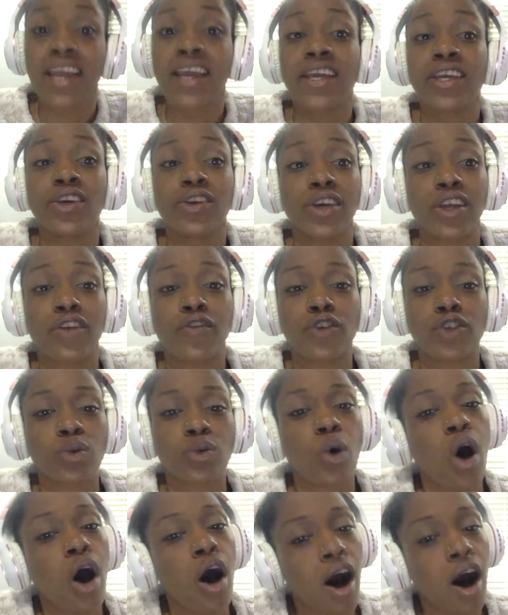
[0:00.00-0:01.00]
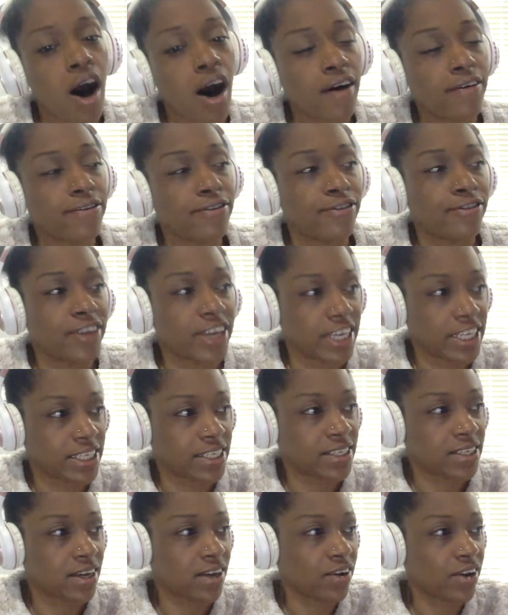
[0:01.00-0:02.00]
You get a virtual
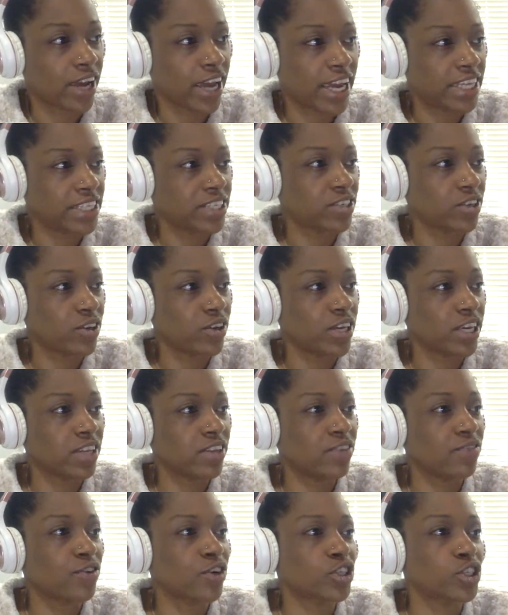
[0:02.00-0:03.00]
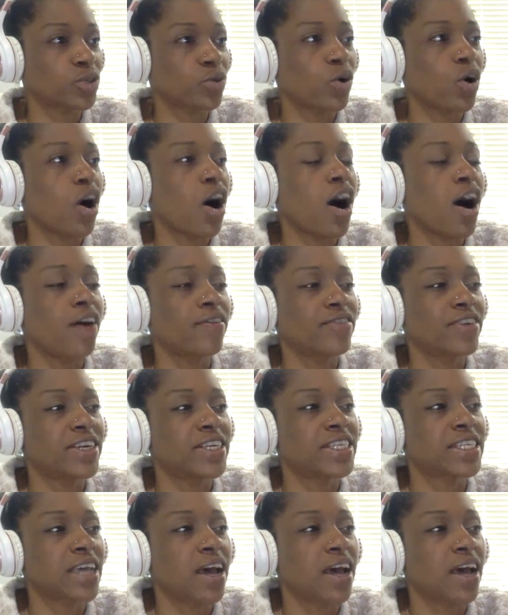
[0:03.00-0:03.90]
office. Okay, so you get the virtual office.